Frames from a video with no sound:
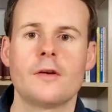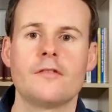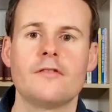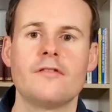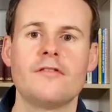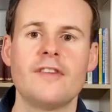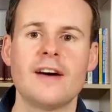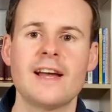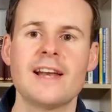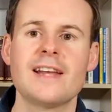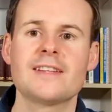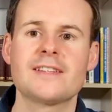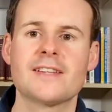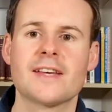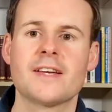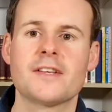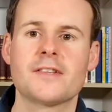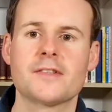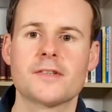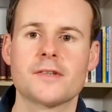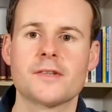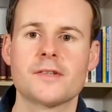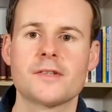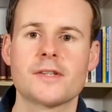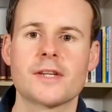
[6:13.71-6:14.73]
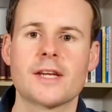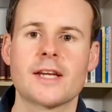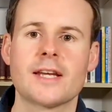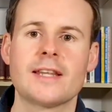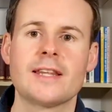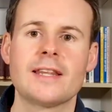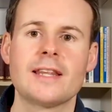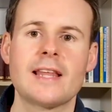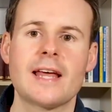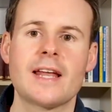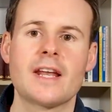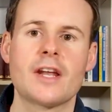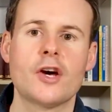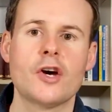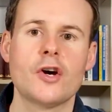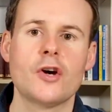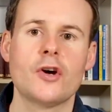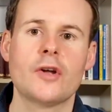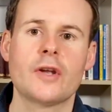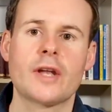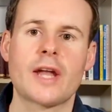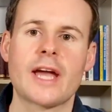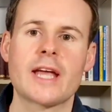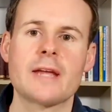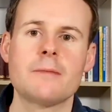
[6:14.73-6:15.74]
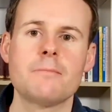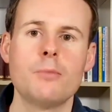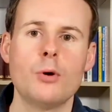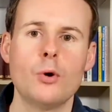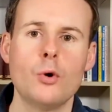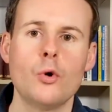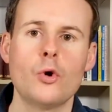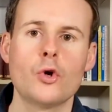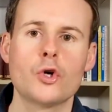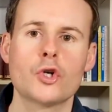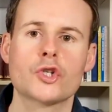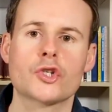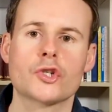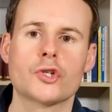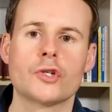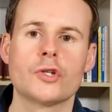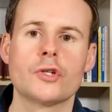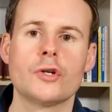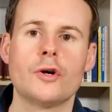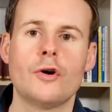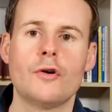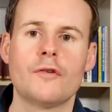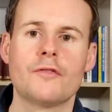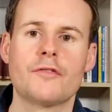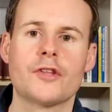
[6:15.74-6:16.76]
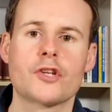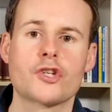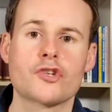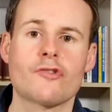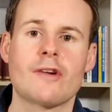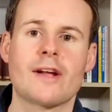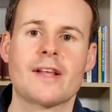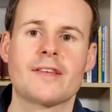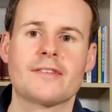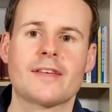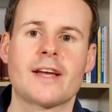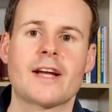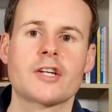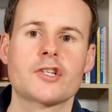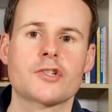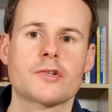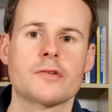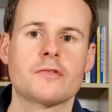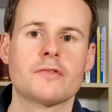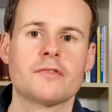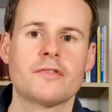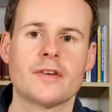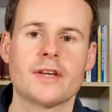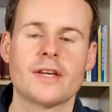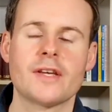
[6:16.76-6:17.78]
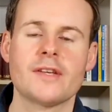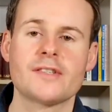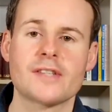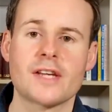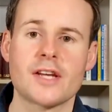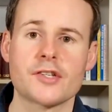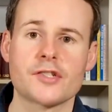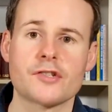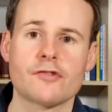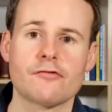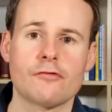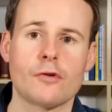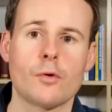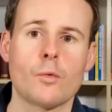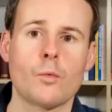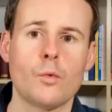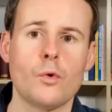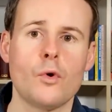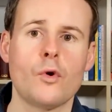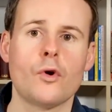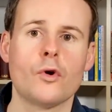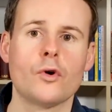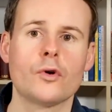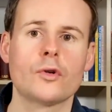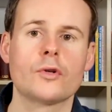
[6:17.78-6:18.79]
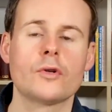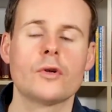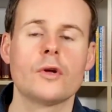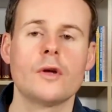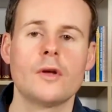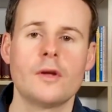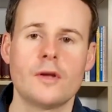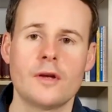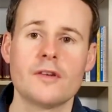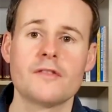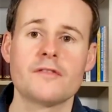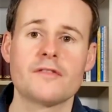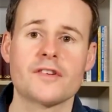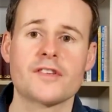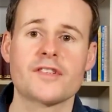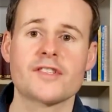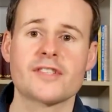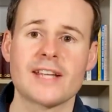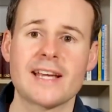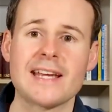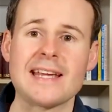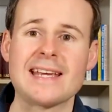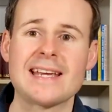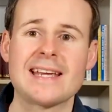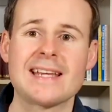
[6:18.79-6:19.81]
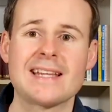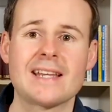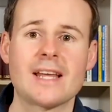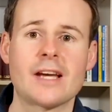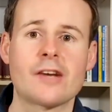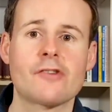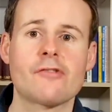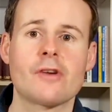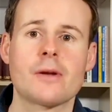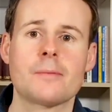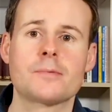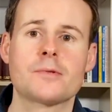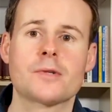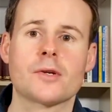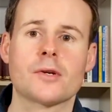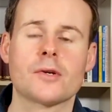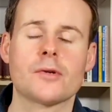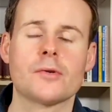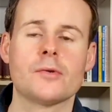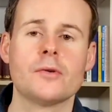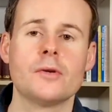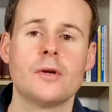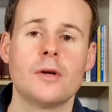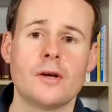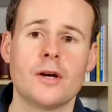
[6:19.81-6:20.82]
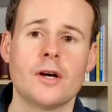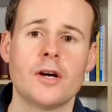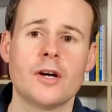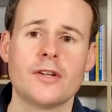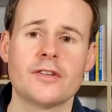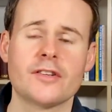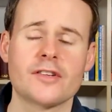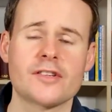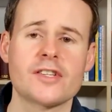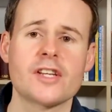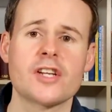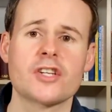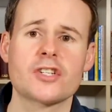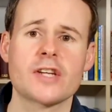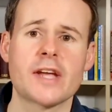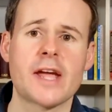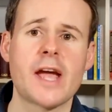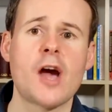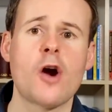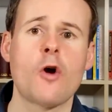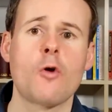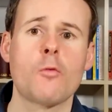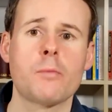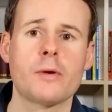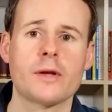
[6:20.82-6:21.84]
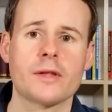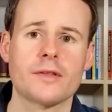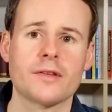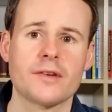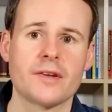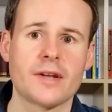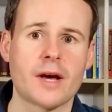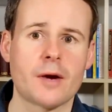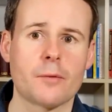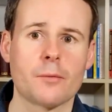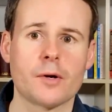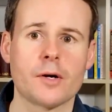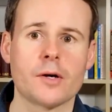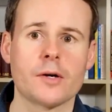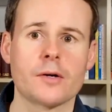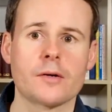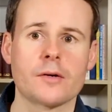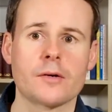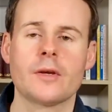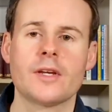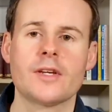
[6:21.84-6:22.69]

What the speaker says: Validators can then earn a portion of the transaction fees as a reward for staking their crypto and essentially helping the network.